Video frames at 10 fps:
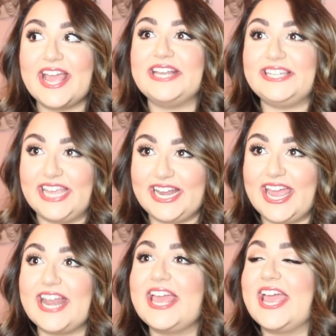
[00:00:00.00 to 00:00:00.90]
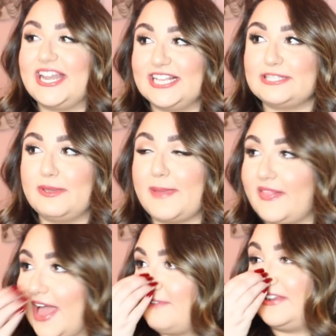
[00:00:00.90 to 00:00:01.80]
need it. It needs to be in
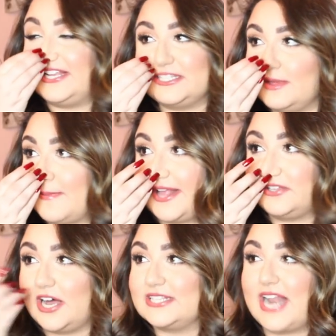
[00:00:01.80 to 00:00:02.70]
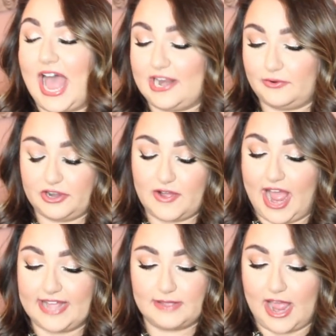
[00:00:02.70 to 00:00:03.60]
my life. It needs to be in my closet. I don't know.
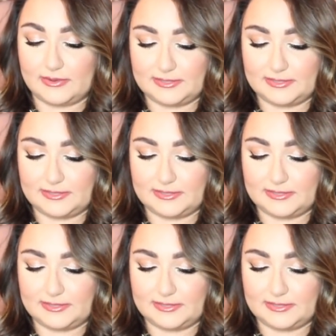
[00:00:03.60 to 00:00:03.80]
I